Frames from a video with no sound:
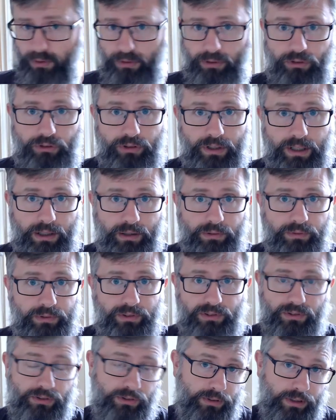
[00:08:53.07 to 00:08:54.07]
on the shelf,
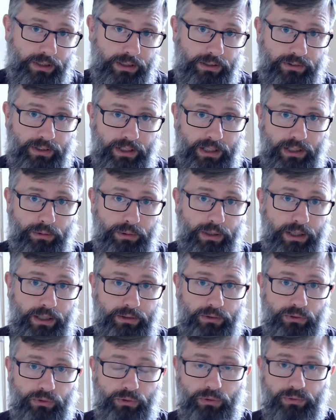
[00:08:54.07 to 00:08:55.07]
it's just going to stick out
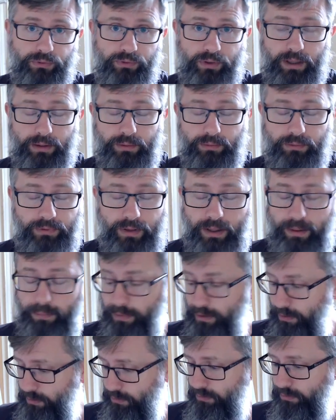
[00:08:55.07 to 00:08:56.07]
like a sore thumb
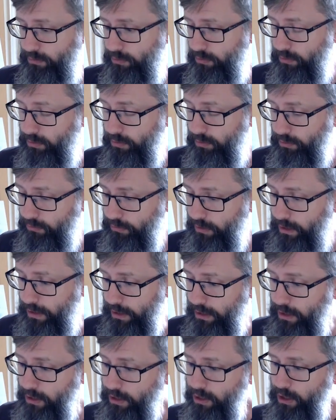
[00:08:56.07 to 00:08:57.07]
and it's just going to look
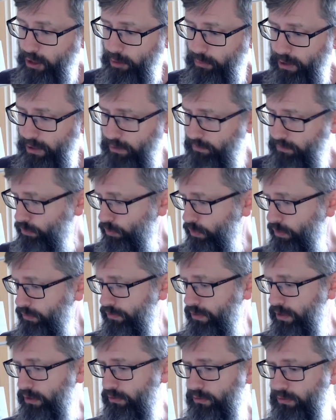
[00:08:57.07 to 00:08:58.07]
silly. But even
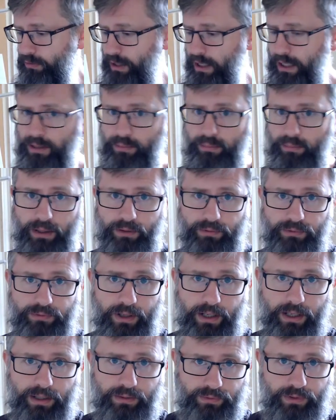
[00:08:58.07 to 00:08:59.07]
with this
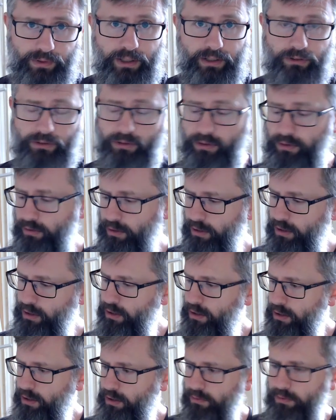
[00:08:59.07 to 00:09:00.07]
8x5 version,
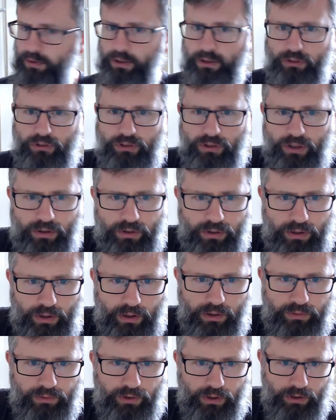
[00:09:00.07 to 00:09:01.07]
I show
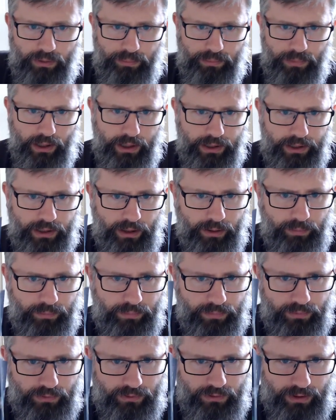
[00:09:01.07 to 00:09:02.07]
you, I've got them lined up.
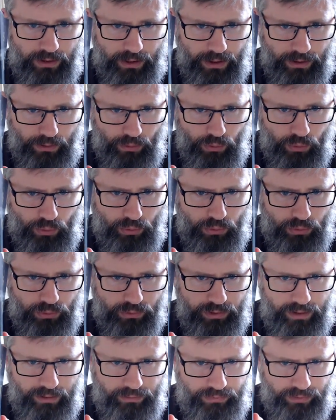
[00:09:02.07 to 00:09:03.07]
See, they're
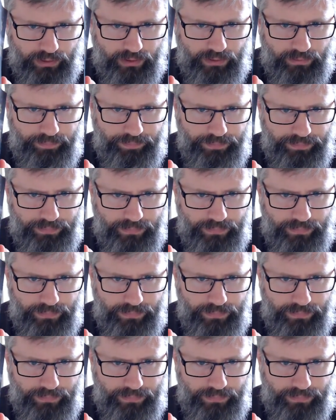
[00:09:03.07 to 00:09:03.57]
all different,